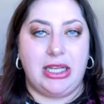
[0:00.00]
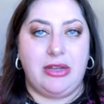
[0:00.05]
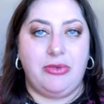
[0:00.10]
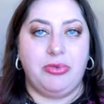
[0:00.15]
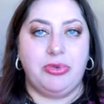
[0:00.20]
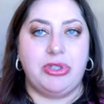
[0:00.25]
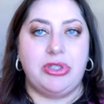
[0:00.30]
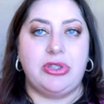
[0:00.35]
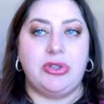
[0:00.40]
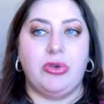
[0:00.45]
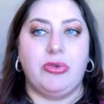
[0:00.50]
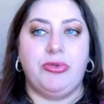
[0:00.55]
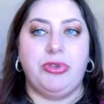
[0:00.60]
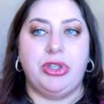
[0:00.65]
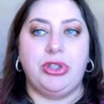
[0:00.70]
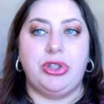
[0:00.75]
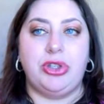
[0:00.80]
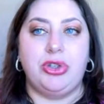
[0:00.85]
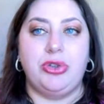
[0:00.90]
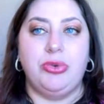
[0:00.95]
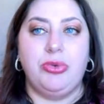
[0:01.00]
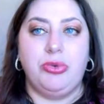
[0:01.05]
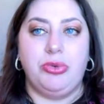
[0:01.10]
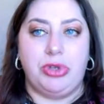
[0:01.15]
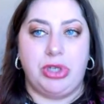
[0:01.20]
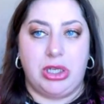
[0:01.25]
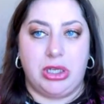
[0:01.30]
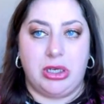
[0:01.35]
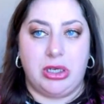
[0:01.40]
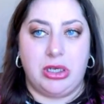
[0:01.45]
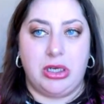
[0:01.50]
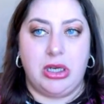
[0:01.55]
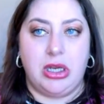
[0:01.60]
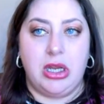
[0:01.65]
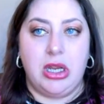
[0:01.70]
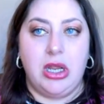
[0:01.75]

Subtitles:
It was Soviet Union,